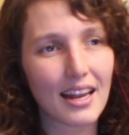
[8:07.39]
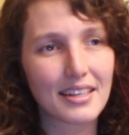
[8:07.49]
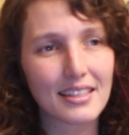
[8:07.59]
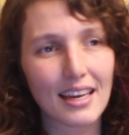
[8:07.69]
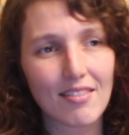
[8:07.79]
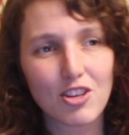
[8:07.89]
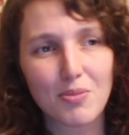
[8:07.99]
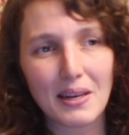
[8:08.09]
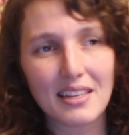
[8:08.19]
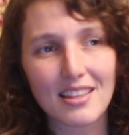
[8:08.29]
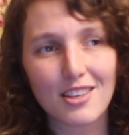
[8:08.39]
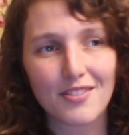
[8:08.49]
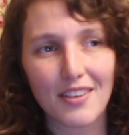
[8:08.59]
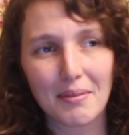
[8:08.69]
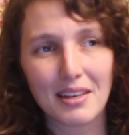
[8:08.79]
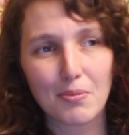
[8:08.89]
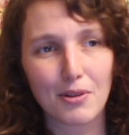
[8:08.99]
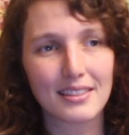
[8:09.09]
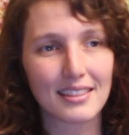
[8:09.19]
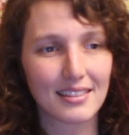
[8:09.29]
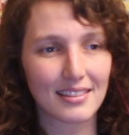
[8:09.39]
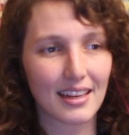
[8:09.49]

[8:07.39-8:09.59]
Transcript: does kind of speak to this feminine presence.